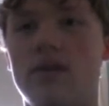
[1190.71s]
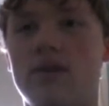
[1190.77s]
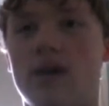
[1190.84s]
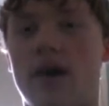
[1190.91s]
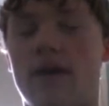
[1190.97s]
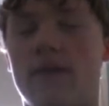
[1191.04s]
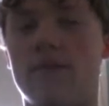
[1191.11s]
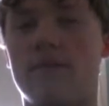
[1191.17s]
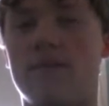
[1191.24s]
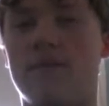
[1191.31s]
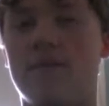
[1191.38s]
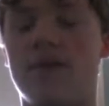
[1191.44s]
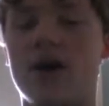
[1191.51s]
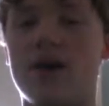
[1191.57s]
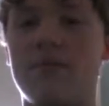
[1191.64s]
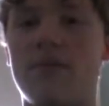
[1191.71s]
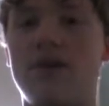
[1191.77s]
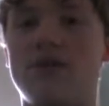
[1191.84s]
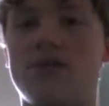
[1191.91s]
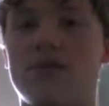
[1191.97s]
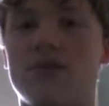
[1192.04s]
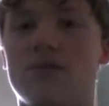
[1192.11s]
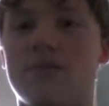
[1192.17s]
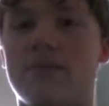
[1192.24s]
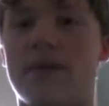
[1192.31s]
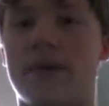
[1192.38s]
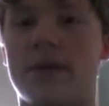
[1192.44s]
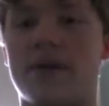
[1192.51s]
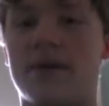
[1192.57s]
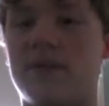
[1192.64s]
Yeah, I recommend you do this with
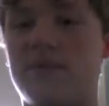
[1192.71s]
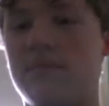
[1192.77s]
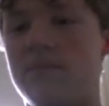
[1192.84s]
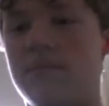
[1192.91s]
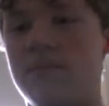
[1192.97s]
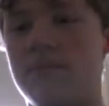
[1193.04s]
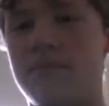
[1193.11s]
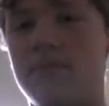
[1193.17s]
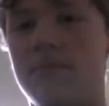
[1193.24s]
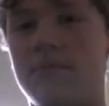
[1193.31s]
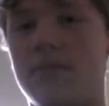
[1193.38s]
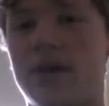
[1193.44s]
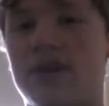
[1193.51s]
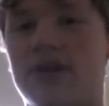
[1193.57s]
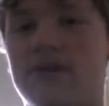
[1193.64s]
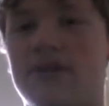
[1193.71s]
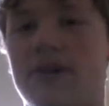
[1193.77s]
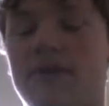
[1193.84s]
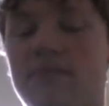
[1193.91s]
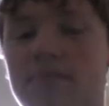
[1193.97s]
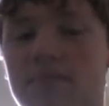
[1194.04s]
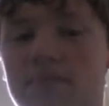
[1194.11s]
Meta Knight.